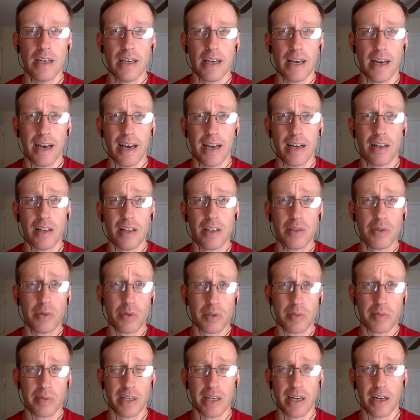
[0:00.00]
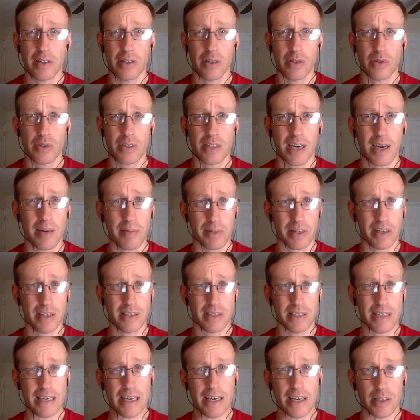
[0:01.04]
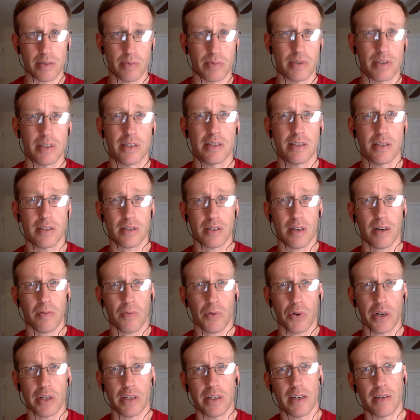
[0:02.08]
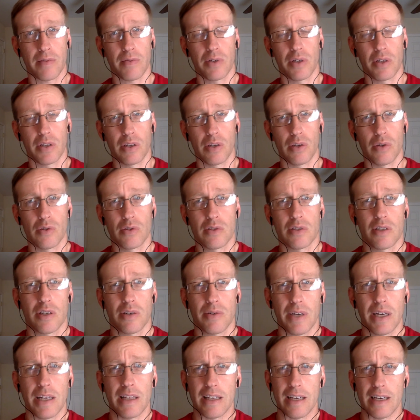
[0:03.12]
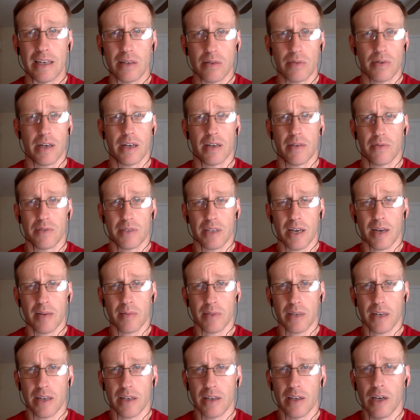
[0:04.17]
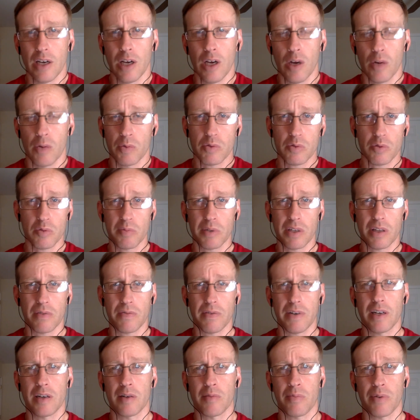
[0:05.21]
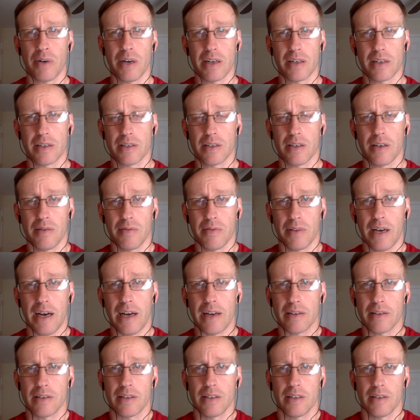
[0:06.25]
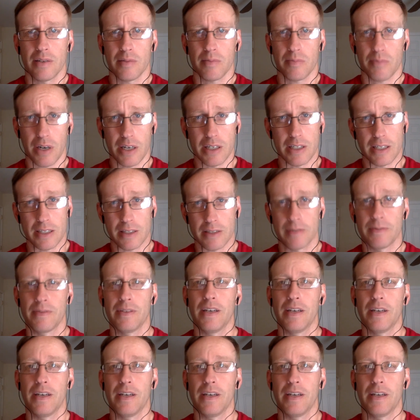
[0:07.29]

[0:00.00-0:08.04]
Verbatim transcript: And I'll also explain how to use Timeline.js, which is the software I'd like for you to use to create the interactive timeline, which will be the final product of that project.